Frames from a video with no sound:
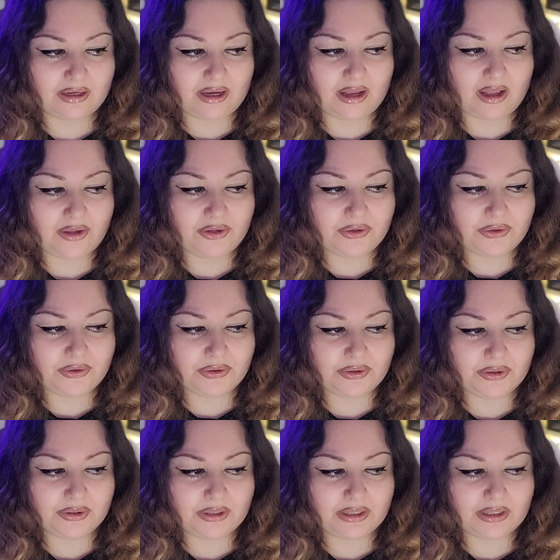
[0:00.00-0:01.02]
all
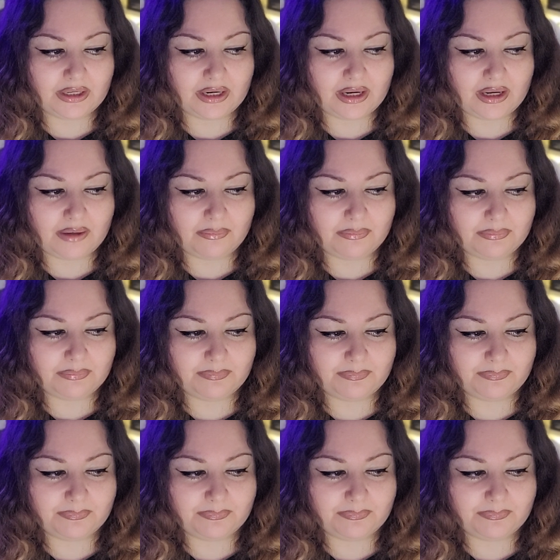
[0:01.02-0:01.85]
your um,